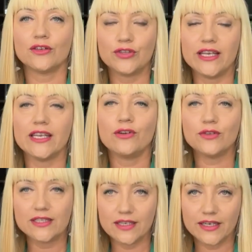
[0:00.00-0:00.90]
take in
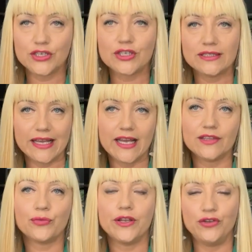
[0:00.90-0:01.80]
consideration
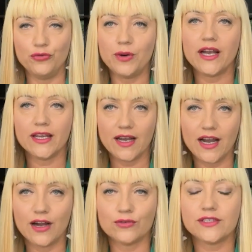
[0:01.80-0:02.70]
that when you buy a
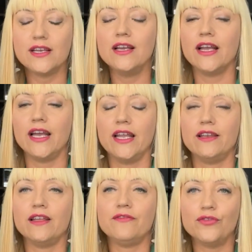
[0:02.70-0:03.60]
house,
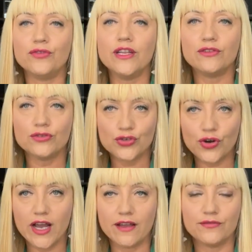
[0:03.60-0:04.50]
and if you need to
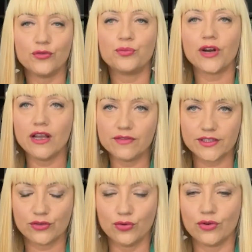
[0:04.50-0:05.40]
drive to private
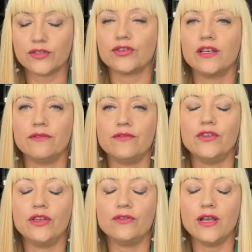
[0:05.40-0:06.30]
schools, or
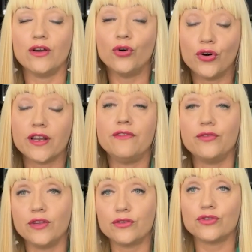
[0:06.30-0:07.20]
if
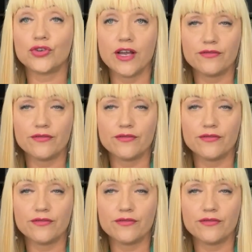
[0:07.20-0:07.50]
you need to drive